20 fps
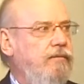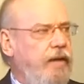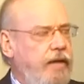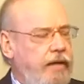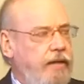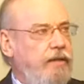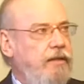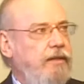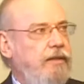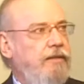
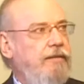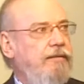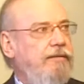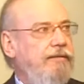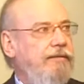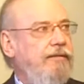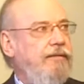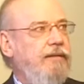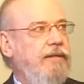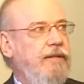violent.
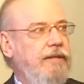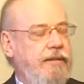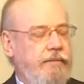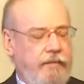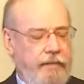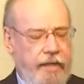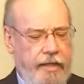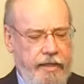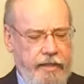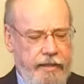
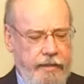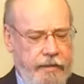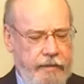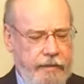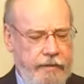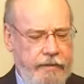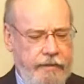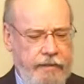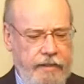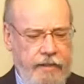
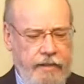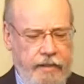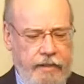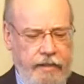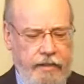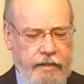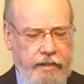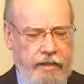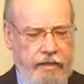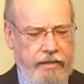
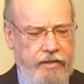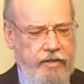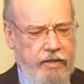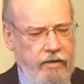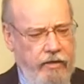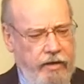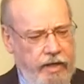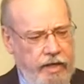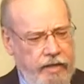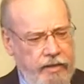And
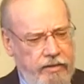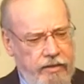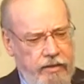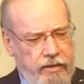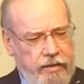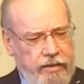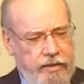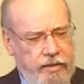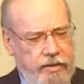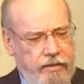so it has
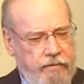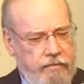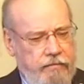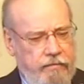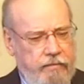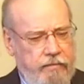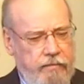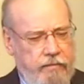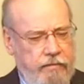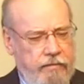all these
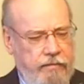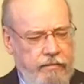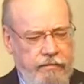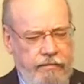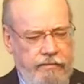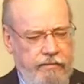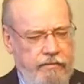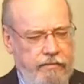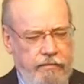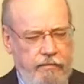
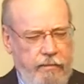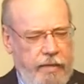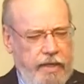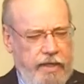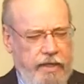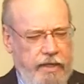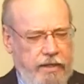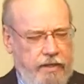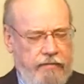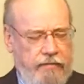
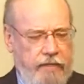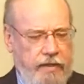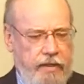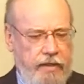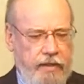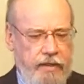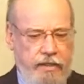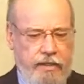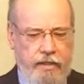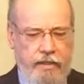mixed
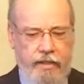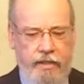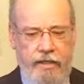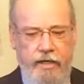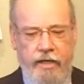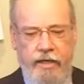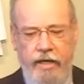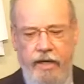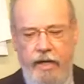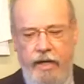feelings in it.
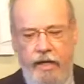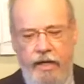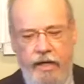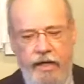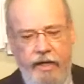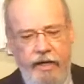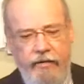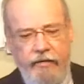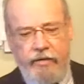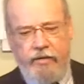
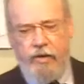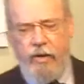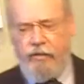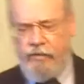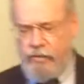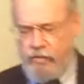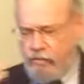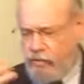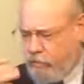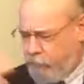And I
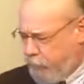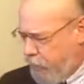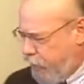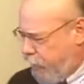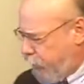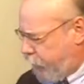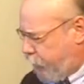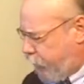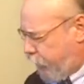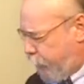was
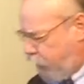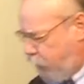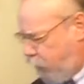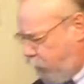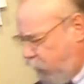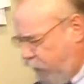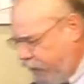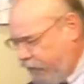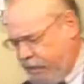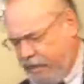pondering,
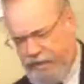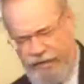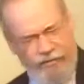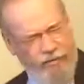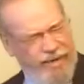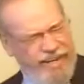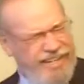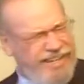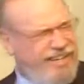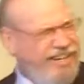you know,
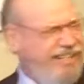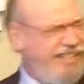why